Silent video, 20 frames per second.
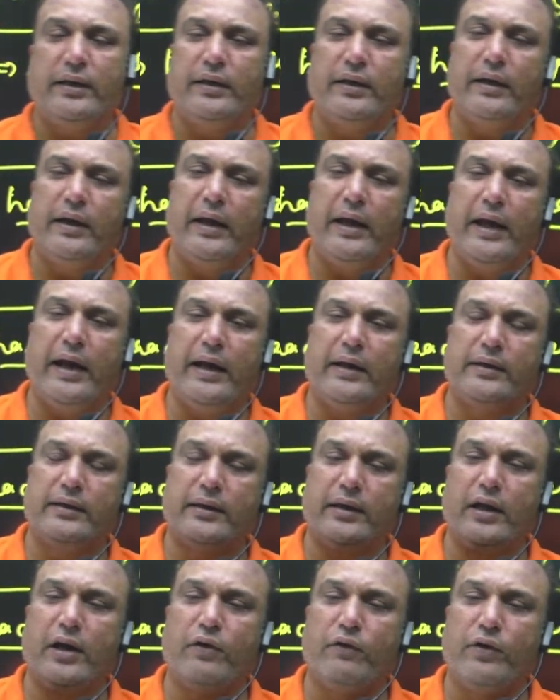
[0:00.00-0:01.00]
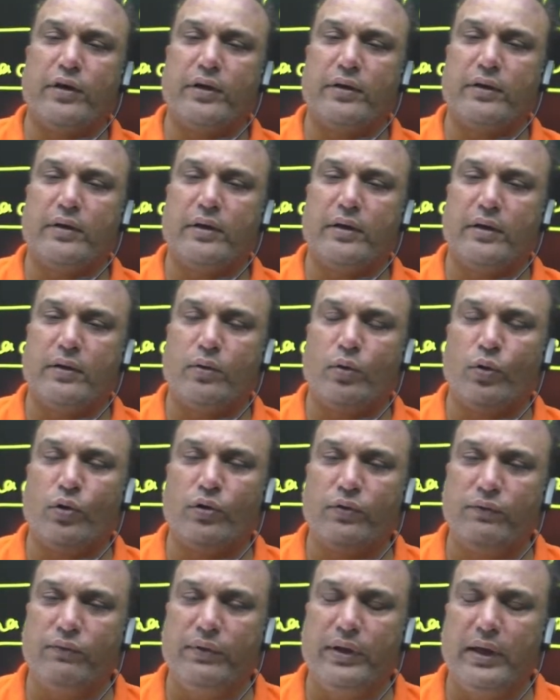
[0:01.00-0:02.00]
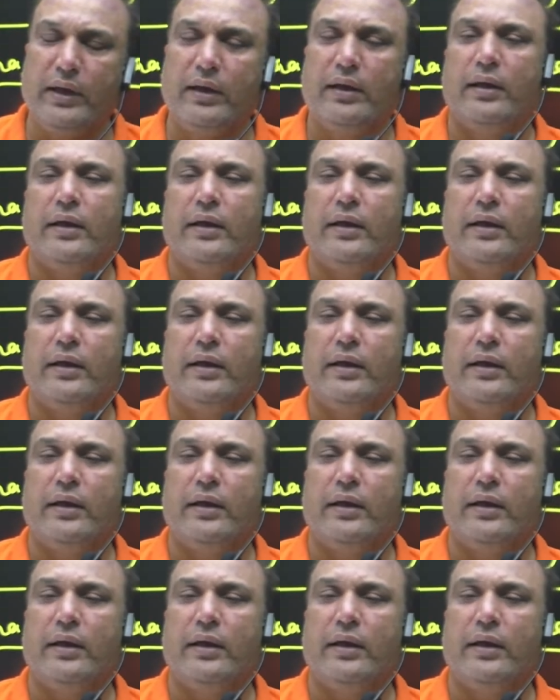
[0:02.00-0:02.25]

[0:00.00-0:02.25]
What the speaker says: at our own will,